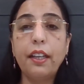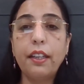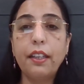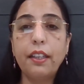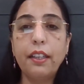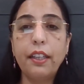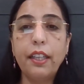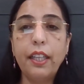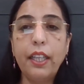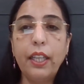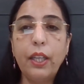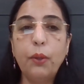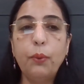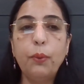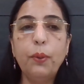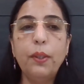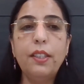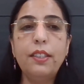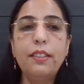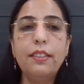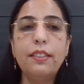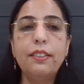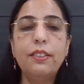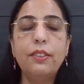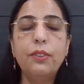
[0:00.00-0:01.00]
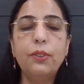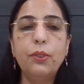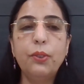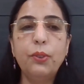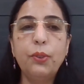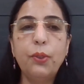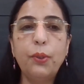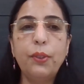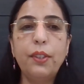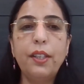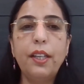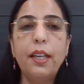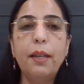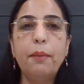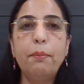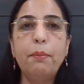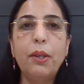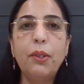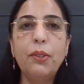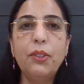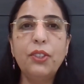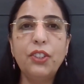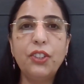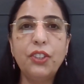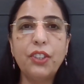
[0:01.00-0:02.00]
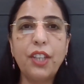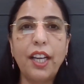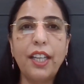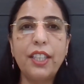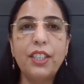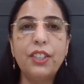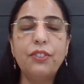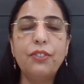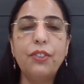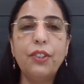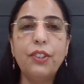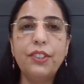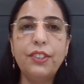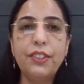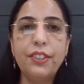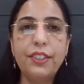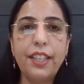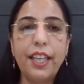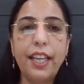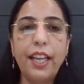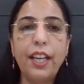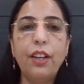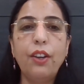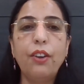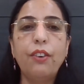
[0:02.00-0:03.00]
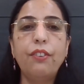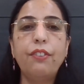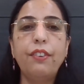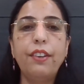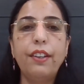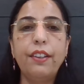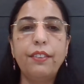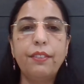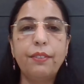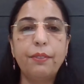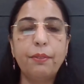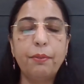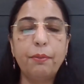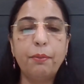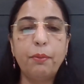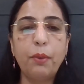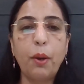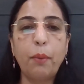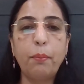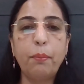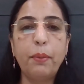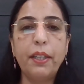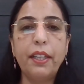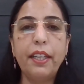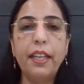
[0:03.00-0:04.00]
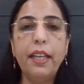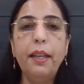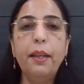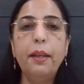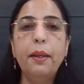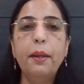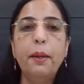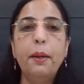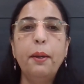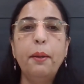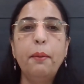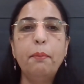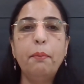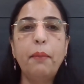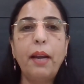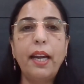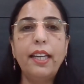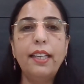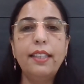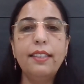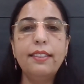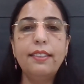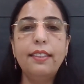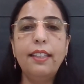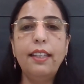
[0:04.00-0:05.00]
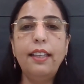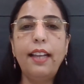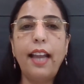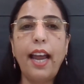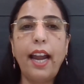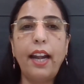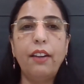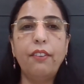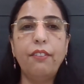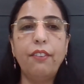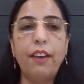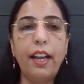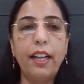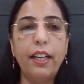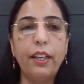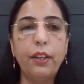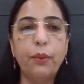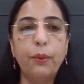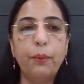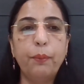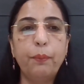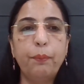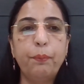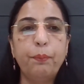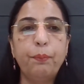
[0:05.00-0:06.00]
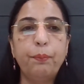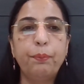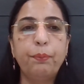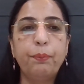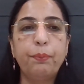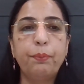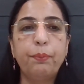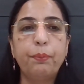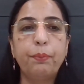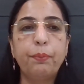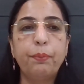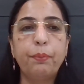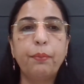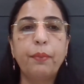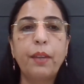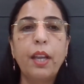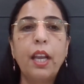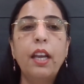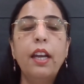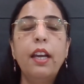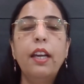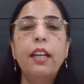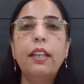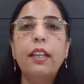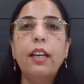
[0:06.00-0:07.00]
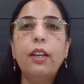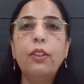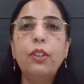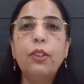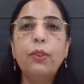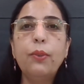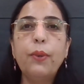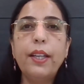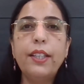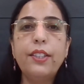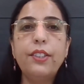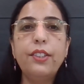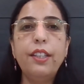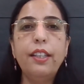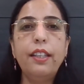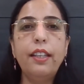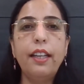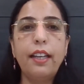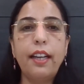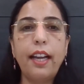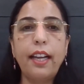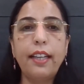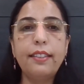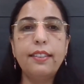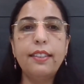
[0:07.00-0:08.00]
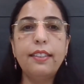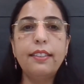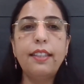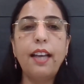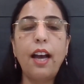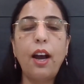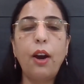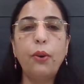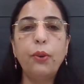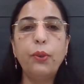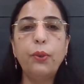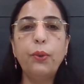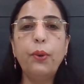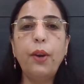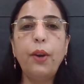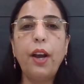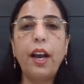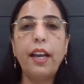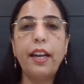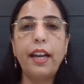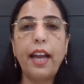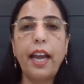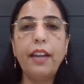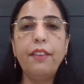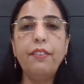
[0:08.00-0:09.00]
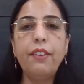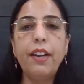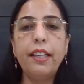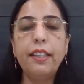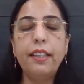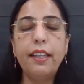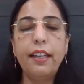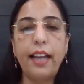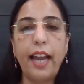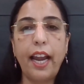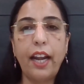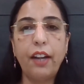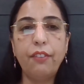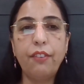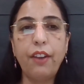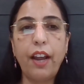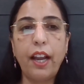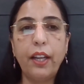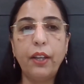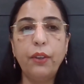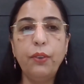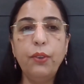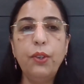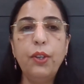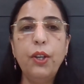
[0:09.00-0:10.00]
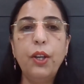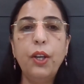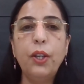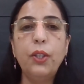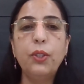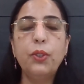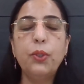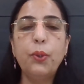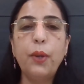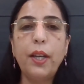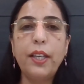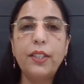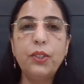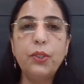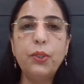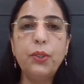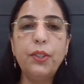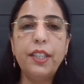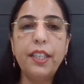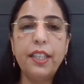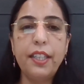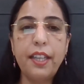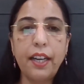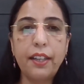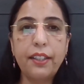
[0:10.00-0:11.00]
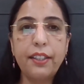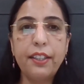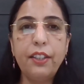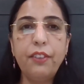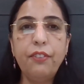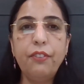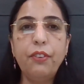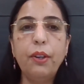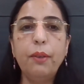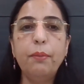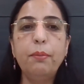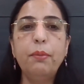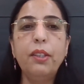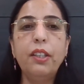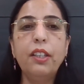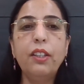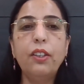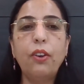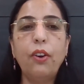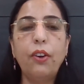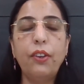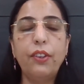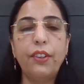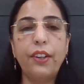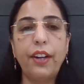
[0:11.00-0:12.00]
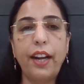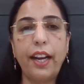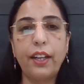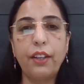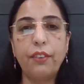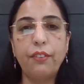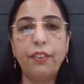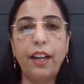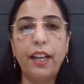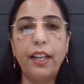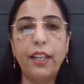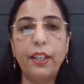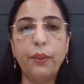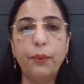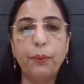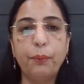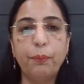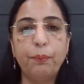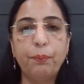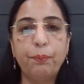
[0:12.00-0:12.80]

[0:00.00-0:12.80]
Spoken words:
equals total amount charged for sale of property minus the land value. Now the question arises how to arrive at the land value so as to deduct it from the contract value.